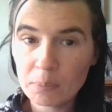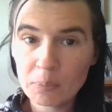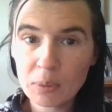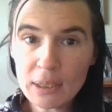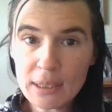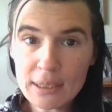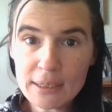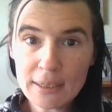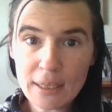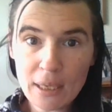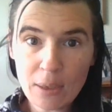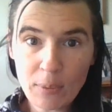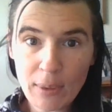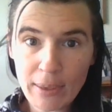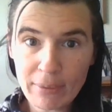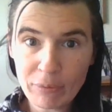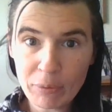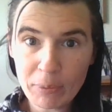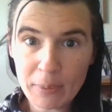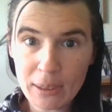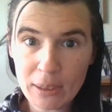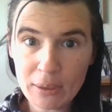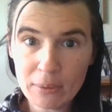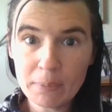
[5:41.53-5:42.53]
Please stay away
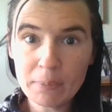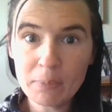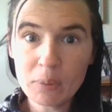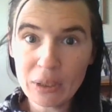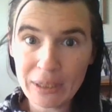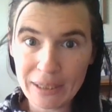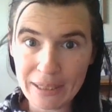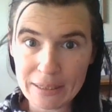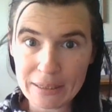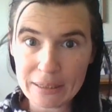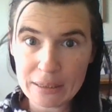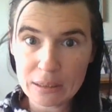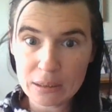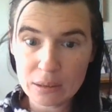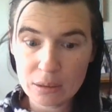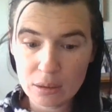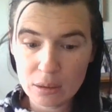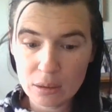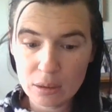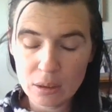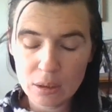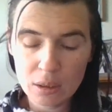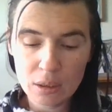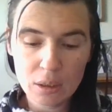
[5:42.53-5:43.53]
from him, please.
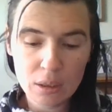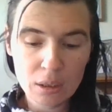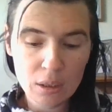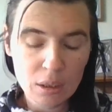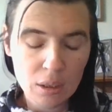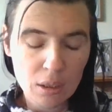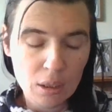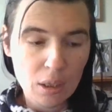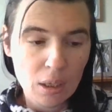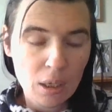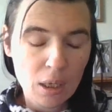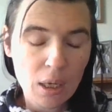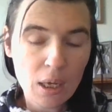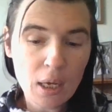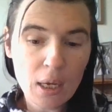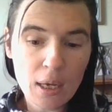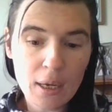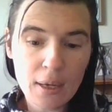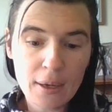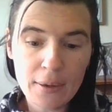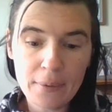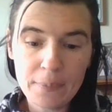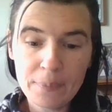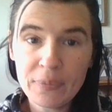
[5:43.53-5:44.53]

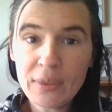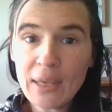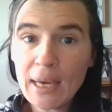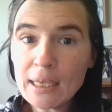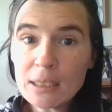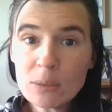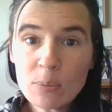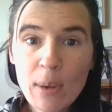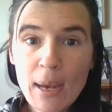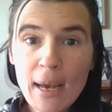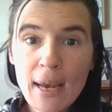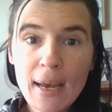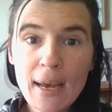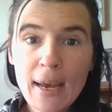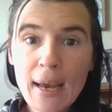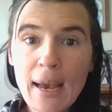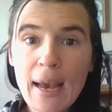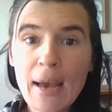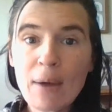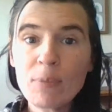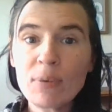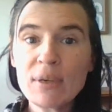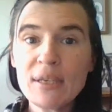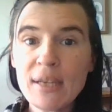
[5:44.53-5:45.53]
Um, that's why
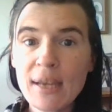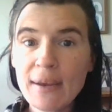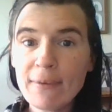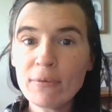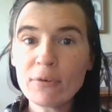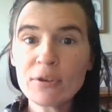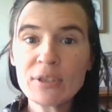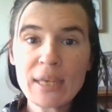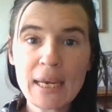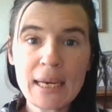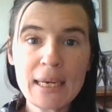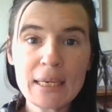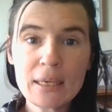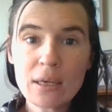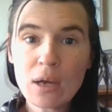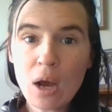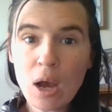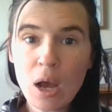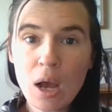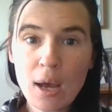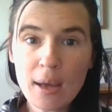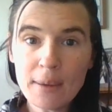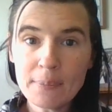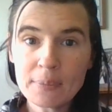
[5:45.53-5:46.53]
I would never date
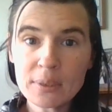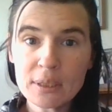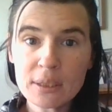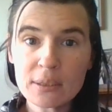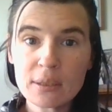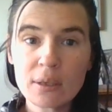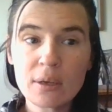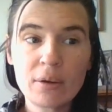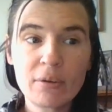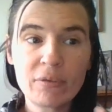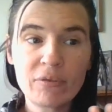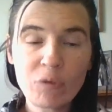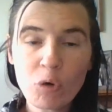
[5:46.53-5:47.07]
cops,